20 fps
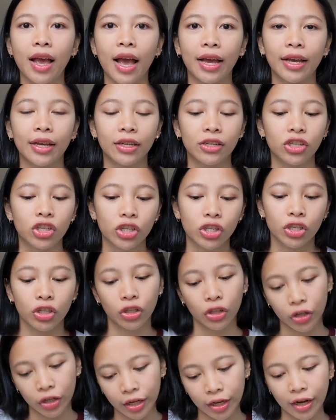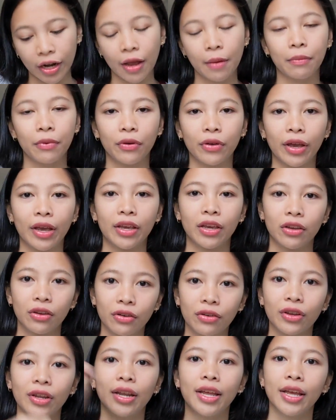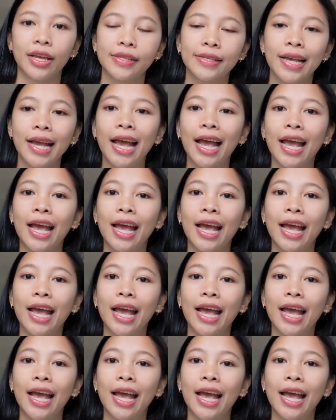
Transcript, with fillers: I can just look it up. Okay, here it is.